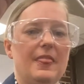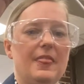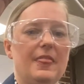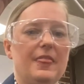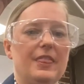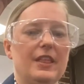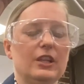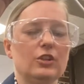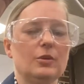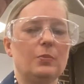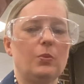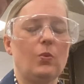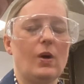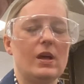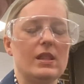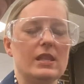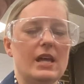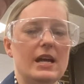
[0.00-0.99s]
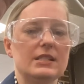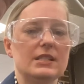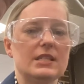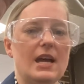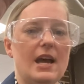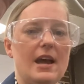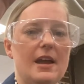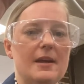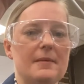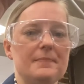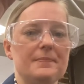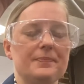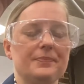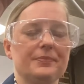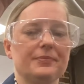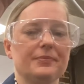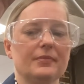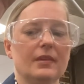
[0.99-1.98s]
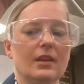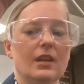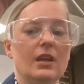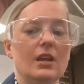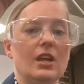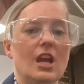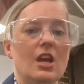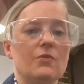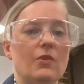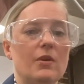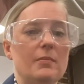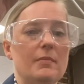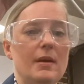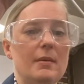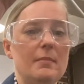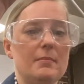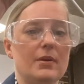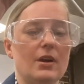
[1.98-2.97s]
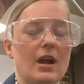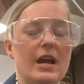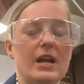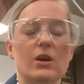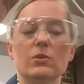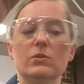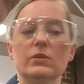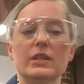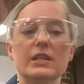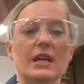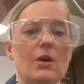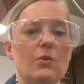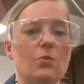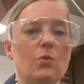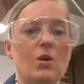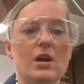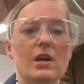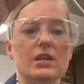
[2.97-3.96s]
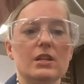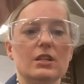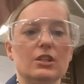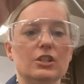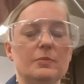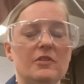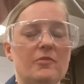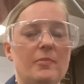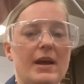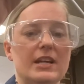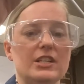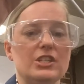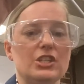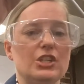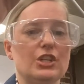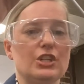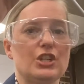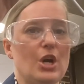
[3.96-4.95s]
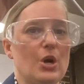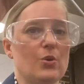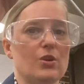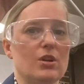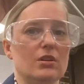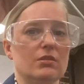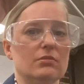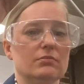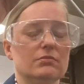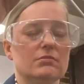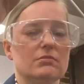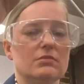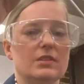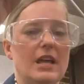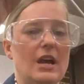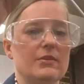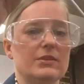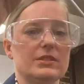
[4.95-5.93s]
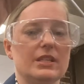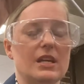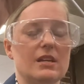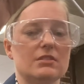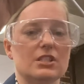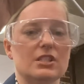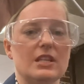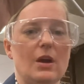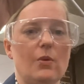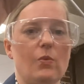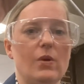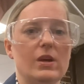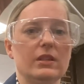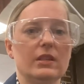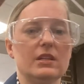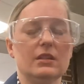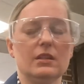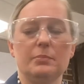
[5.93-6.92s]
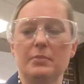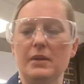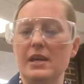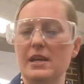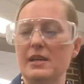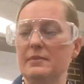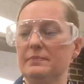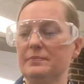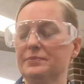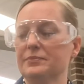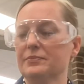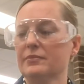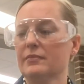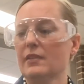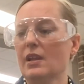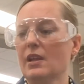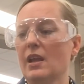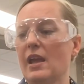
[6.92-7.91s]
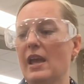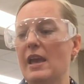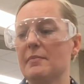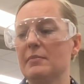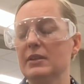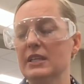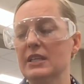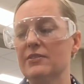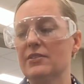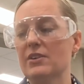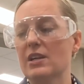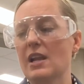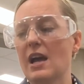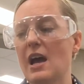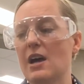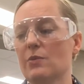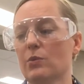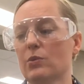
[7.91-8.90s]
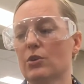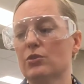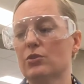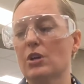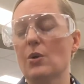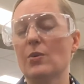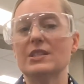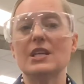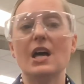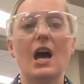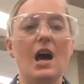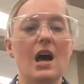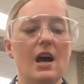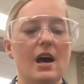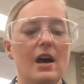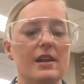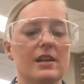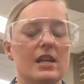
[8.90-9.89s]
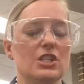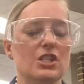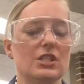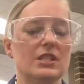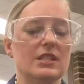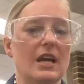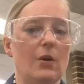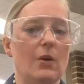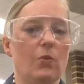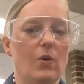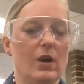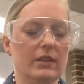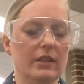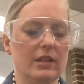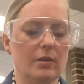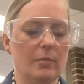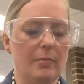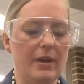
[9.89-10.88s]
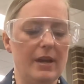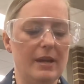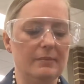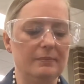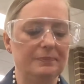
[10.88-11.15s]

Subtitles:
the loop one last time. And remember, I only got 1 loop of bacteria total. So that was it, just that one little bit. And believe it or not, we'll grow a ton in just that one little bit.